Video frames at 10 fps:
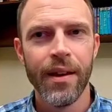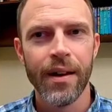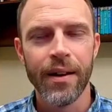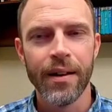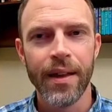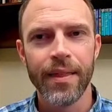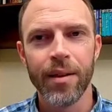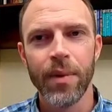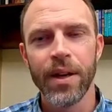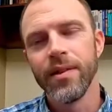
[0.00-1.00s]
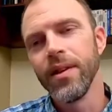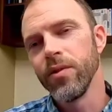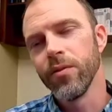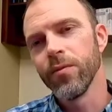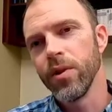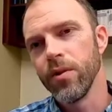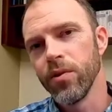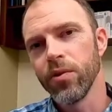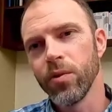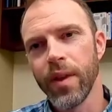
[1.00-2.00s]
I think makes it easier for
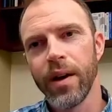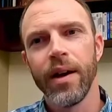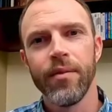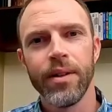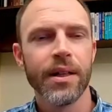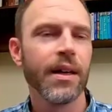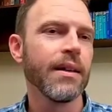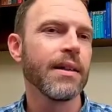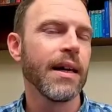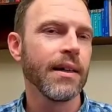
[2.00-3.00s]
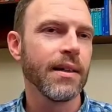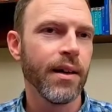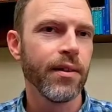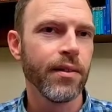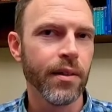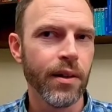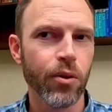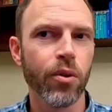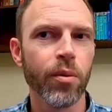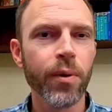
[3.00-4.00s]
users without having to contact us to
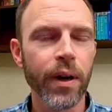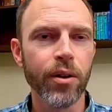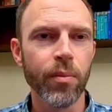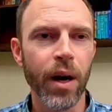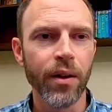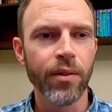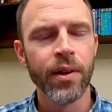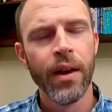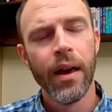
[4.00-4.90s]
incorporate new models.